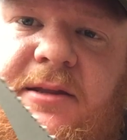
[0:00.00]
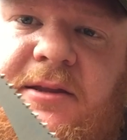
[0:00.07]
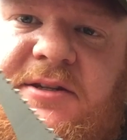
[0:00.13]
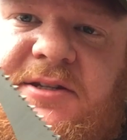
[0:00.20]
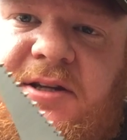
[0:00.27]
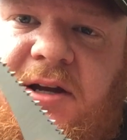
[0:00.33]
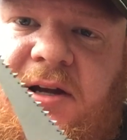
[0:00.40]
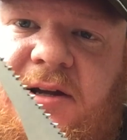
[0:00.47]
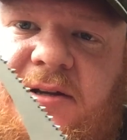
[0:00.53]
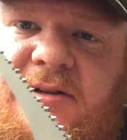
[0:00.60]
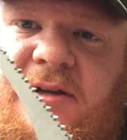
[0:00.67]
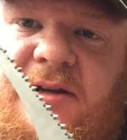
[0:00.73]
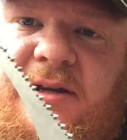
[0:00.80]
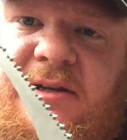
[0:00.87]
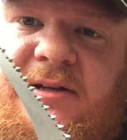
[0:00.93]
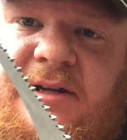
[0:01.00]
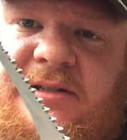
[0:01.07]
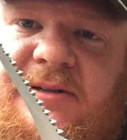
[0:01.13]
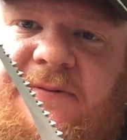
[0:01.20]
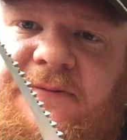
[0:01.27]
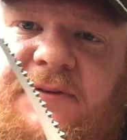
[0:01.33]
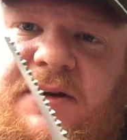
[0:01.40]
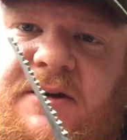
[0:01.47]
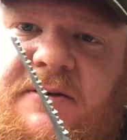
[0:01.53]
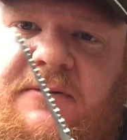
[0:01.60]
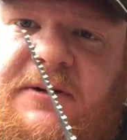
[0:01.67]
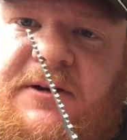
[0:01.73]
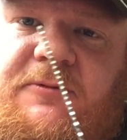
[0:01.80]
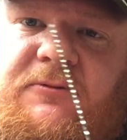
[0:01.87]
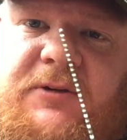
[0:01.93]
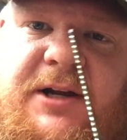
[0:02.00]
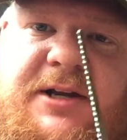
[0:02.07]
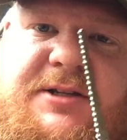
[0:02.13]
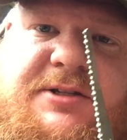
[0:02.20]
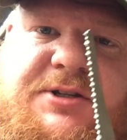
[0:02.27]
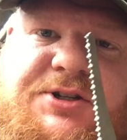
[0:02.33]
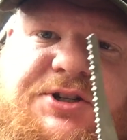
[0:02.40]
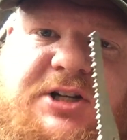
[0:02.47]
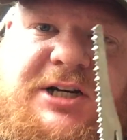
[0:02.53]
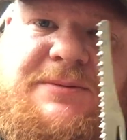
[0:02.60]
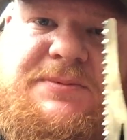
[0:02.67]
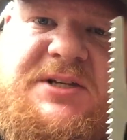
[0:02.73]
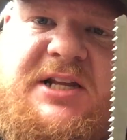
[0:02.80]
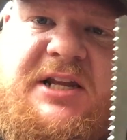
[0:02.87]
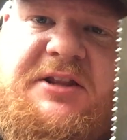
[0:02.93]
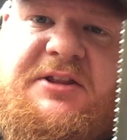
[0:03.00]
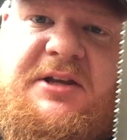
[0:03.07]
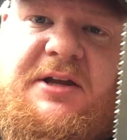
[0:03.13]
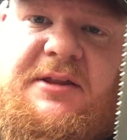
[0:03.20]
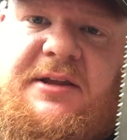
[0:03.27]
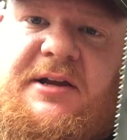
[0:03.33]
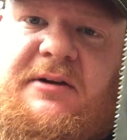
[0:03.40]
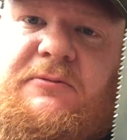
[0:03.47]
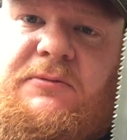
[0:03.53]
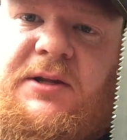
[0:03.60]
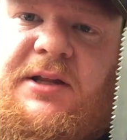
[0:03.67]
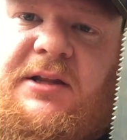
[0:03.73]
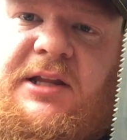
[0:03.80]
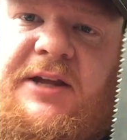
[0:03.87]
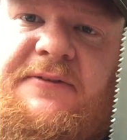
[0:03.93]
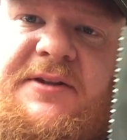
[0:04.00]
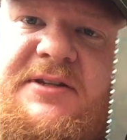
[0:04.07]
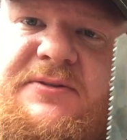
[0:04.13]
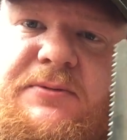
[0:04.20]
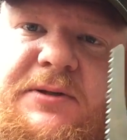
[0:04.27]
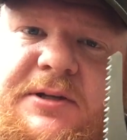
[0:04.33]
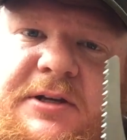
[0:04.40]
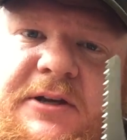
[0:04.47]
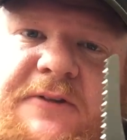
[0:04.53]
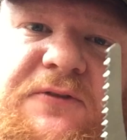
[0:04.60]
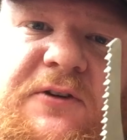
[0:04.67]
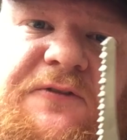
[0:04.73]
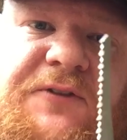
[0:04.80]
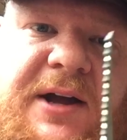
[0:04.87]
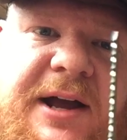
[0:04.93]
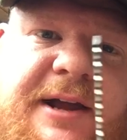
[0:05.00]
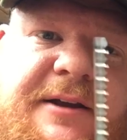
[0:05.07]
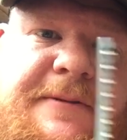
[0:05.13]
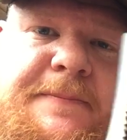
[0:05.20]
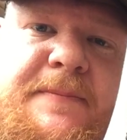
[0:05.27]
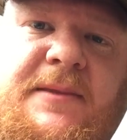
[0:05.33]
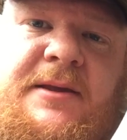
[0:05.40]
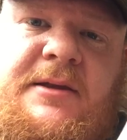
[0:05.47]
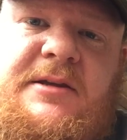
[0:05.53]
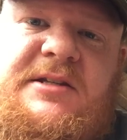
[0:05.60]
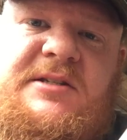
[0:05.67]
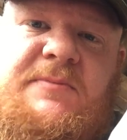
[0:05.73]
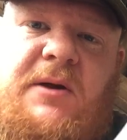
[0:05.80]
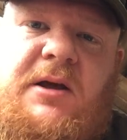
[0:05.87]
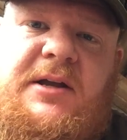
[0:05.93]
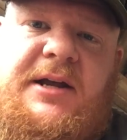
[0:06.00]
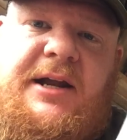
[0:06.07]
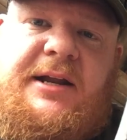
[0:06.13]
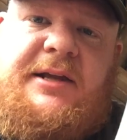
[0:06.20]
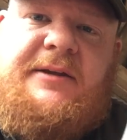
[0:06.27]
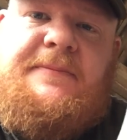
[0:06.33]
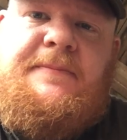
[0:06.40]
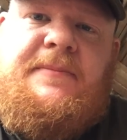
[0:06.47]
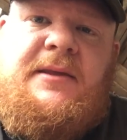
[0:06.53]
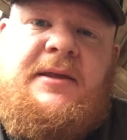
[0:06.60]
The saw got some very razor sharp teeth on there. Really love it. It's really for fine, small cutting.